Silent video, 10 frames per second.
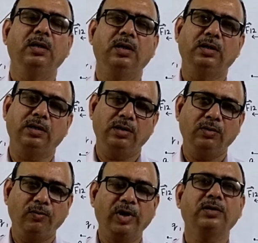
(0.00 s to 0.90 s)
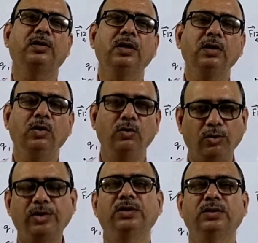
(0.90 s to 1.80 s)
in the vector
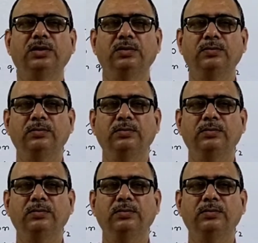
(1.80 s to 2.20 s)
notation.